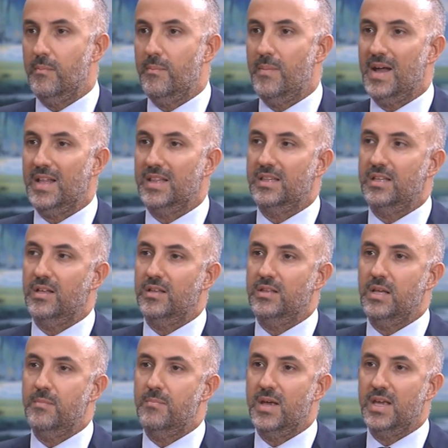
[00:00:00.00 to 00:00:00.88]
But uh,
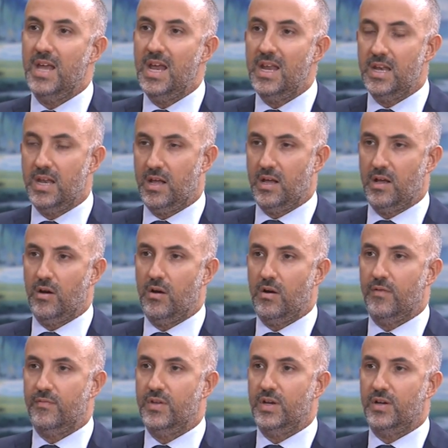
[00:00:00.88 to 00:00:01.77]
the beginning
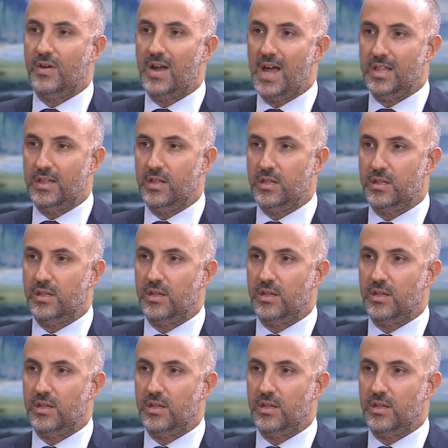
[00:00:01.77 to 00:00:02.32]
of the crisis